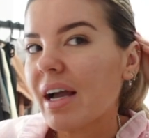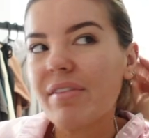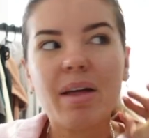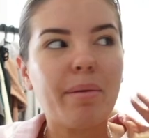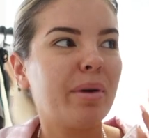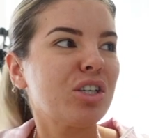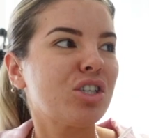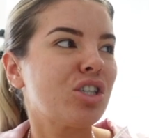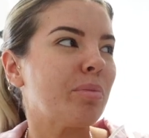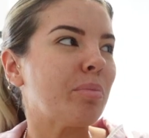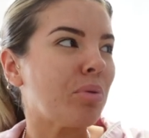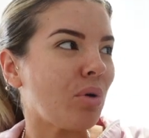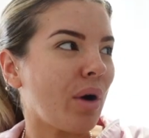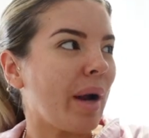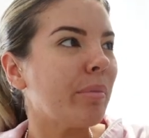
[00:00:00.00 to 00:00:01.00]
have that much to
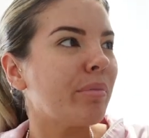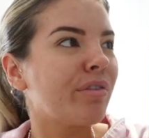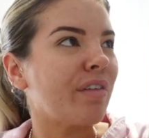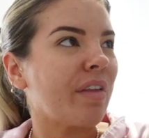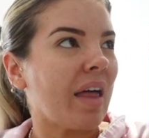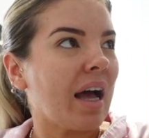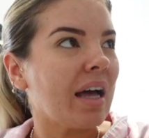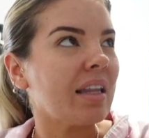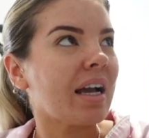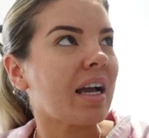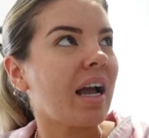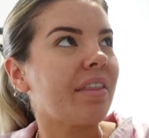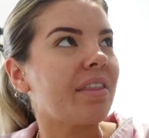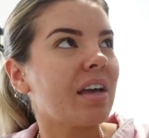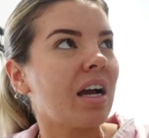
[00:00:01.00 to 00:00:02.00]
prep for that. Like
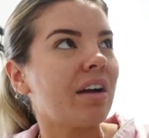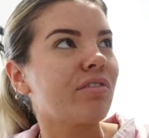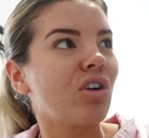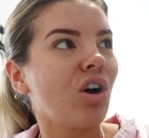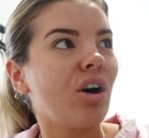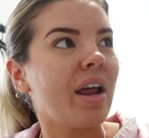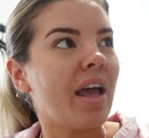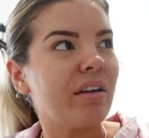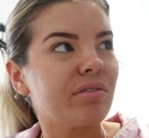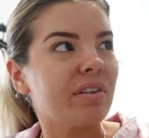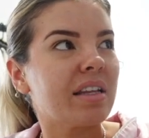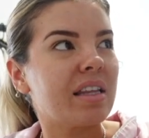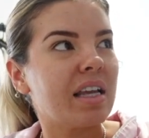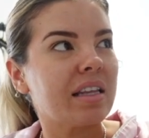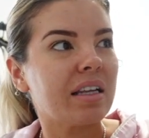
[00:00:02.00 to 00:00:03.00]
I think I've got
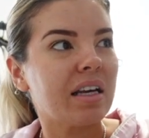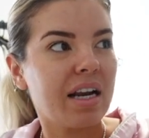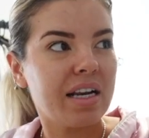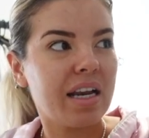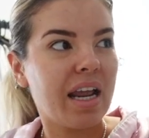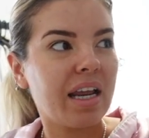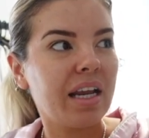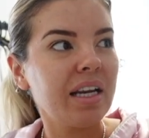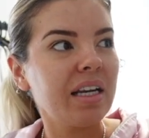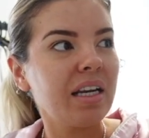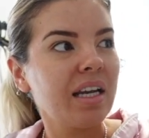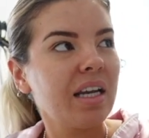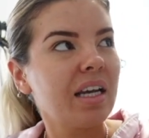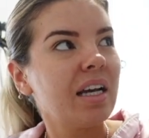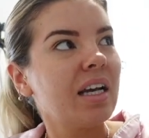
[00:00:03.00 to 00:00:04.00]
everything that I need
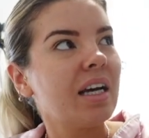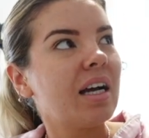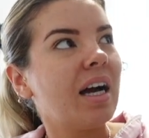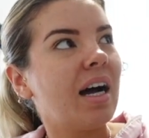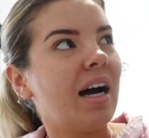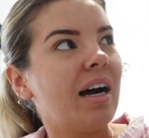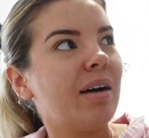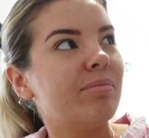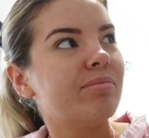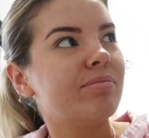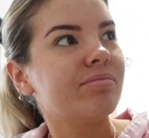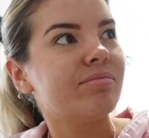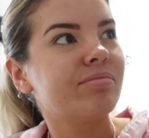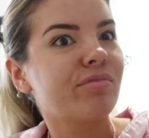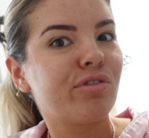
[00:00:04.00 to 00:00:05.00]

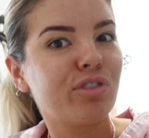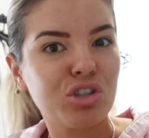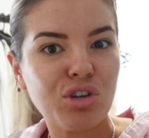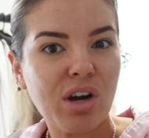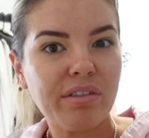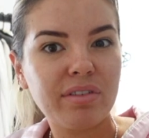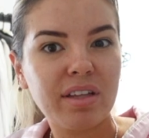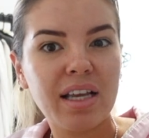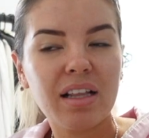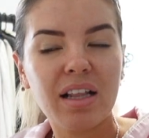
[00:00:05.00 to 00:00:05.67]
um, for traveling.